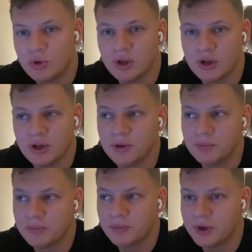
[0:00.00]
really
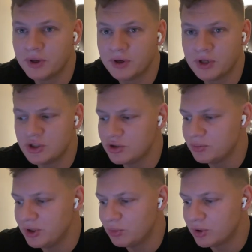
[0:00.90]
good. Uh, he
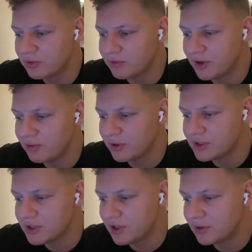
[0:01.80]
should be one of the
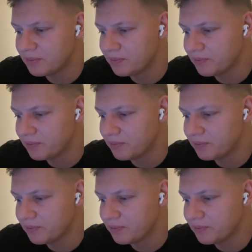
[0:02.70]
favorites there.